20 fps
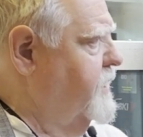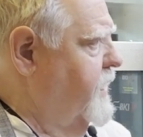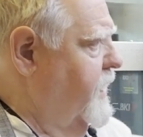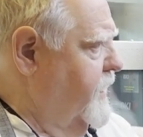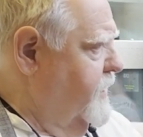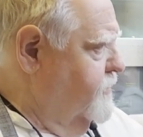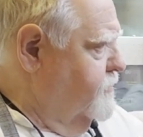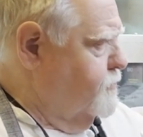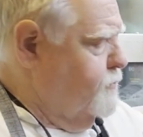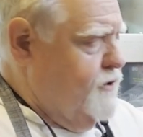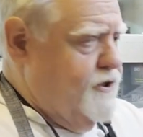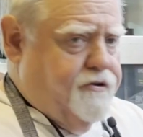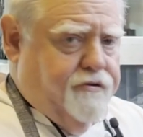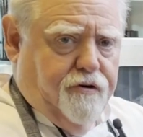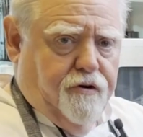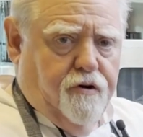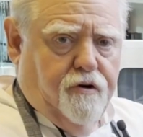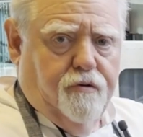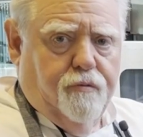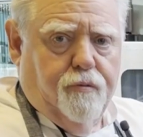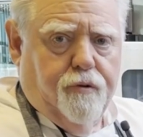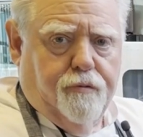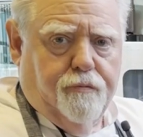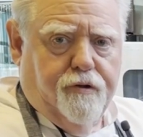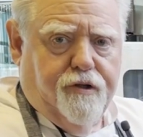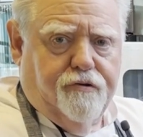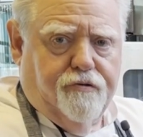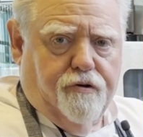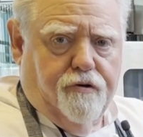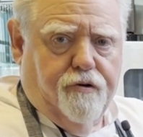and is returned with a
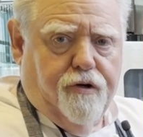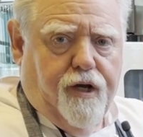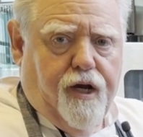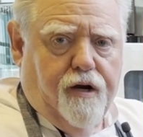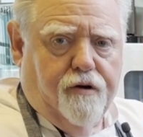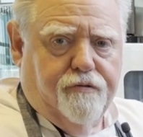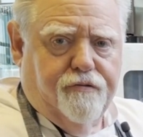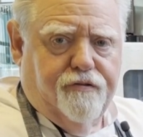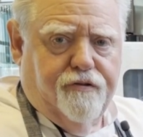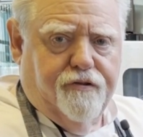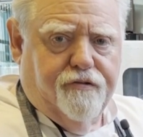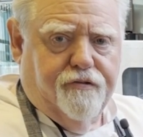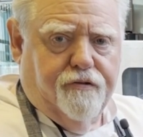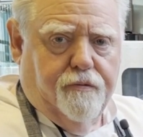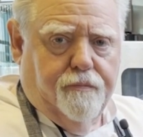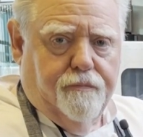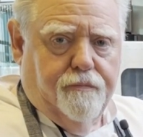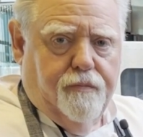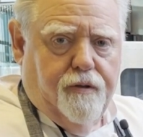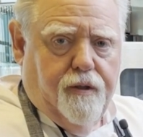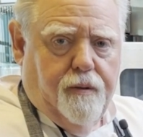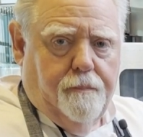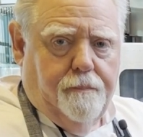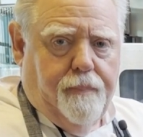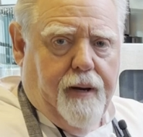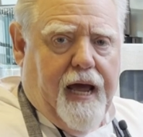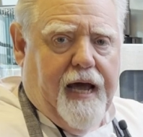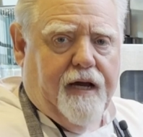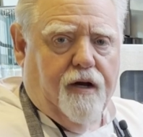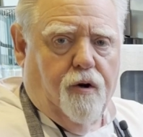return air system
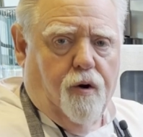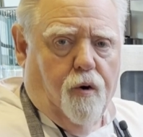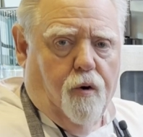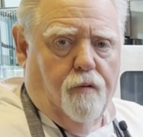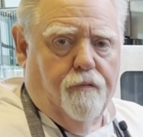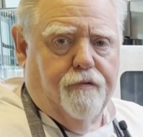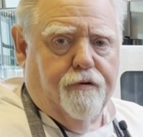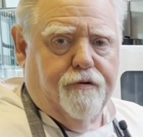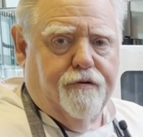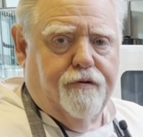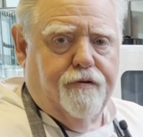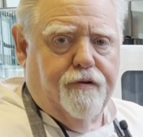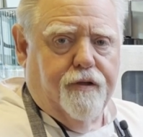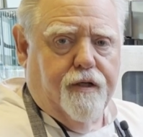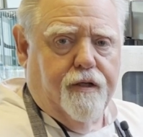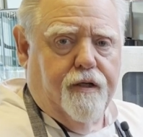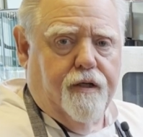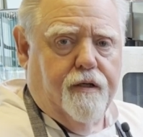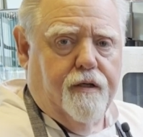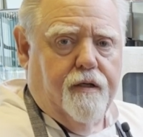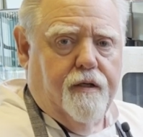back over to the